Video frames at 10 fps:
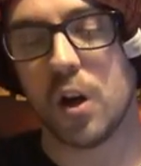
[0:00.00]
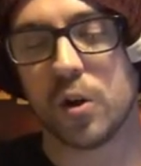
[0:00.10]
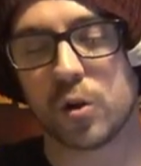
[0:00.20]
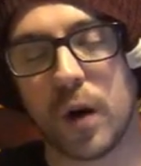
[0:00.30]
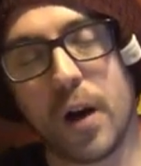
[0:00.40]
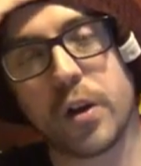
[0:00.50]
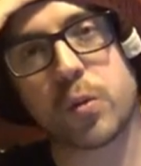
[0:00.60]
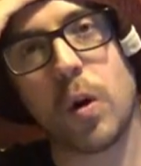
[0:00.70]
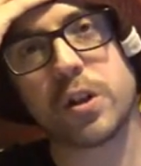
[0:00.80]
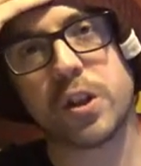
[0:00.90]
So how
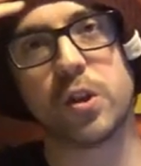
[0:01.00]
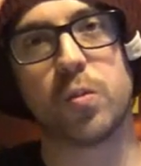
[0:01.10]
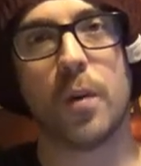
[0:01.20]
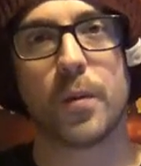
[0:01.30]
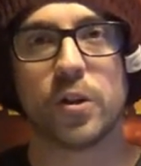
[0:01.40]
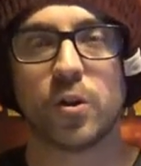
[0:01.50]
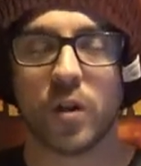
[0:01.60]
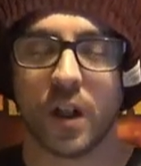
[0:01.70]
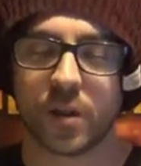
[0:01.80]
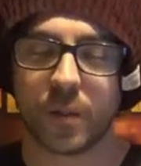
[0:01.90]
this works is what I'm going to do
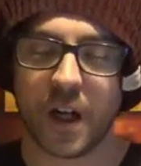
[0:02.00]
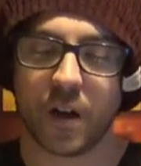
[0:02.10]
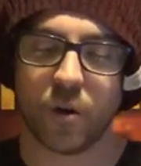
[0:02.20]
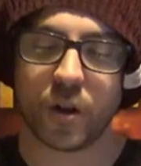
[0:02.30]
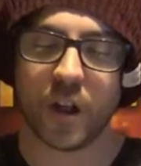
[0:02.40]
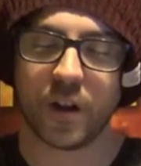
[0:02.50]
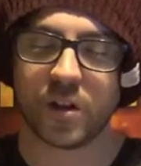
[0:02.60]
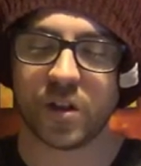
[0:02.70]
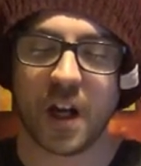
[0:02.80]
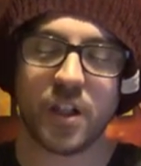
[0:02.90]
is I'm going to look at the
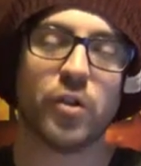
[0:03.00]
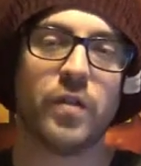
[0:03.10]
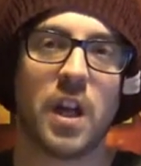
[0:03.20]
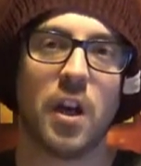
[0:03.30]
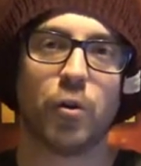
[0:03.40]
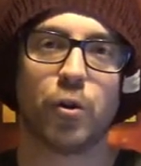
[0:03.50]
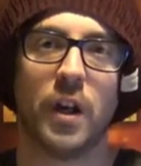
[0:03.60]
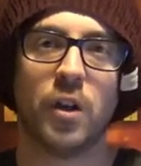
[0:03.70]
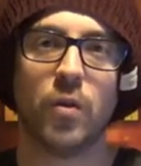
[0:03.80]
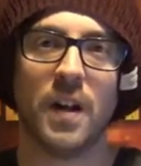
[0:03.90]
stats of the Chaos
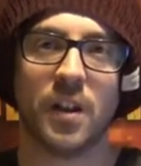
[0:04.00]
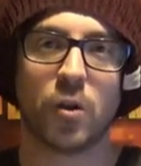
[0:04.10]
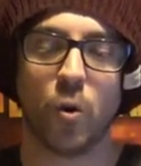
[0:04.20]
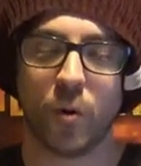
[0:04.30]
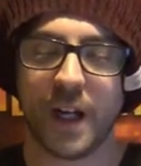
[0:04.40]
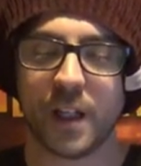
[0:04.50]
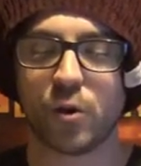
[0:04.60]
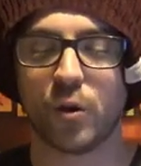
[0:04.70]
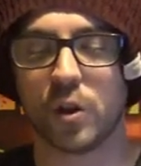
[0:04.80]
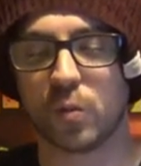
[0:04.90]
Rhino in the
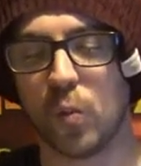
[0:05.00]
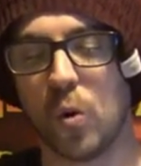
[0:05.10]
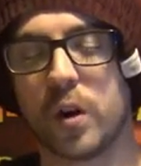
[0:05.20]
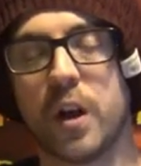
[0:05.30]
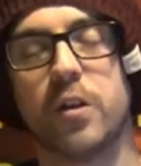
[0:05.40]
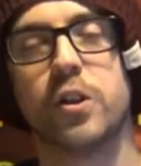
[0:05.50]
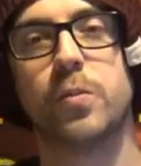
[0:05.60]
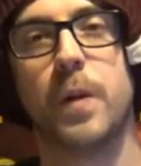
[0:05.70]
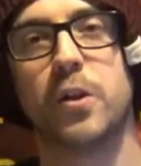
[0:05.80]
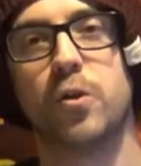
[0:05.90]
Codex, look at its war gear and
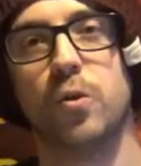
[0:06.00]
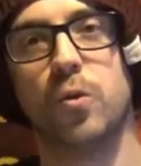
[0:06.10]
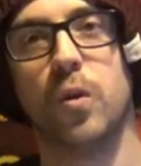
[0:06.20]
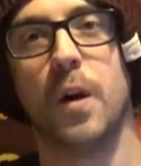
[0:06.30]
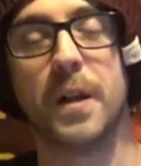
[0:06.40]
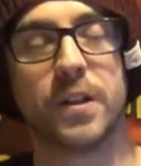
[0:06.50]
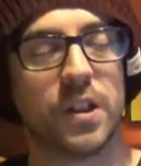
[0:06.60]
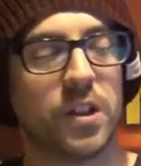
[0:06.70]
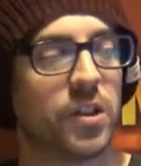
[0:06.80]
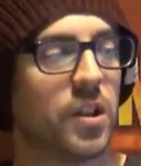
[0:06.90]
special
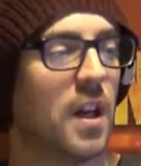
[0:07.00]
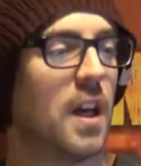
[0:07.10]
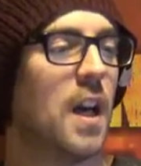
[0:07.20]
abilities.